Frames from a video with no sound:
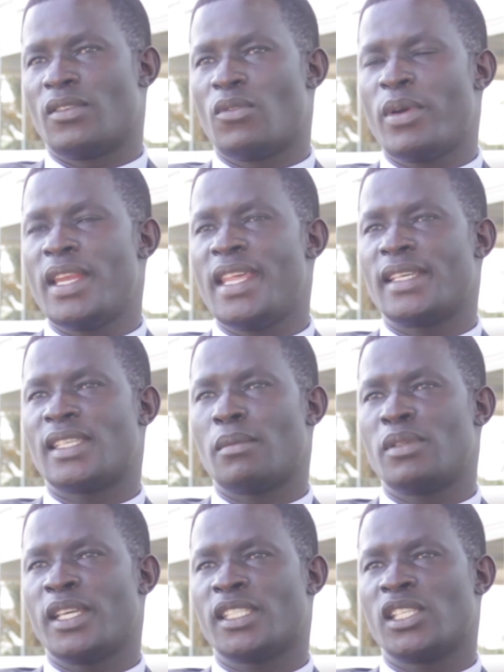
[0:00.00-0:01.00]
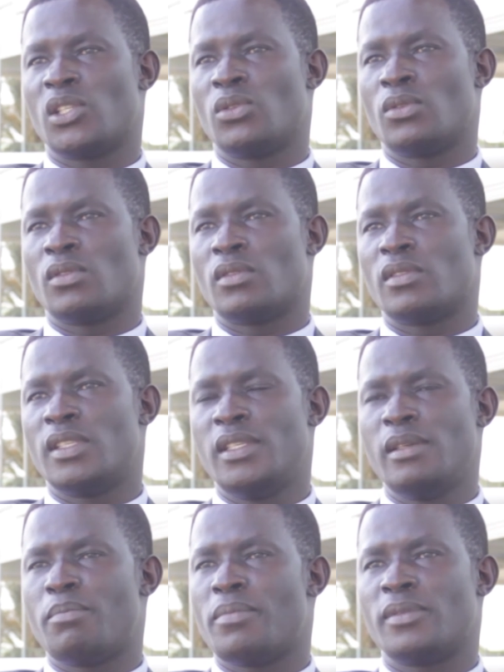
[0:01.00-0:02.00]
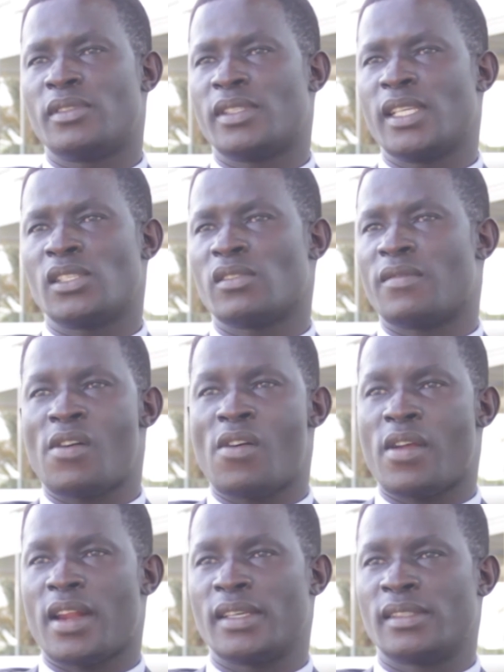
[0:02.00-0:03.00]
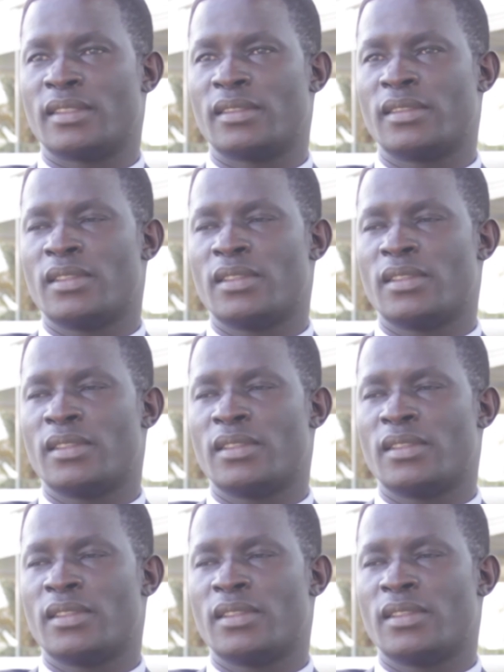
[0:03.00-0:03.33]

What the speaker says: when they are subjected to deep sense of horrors.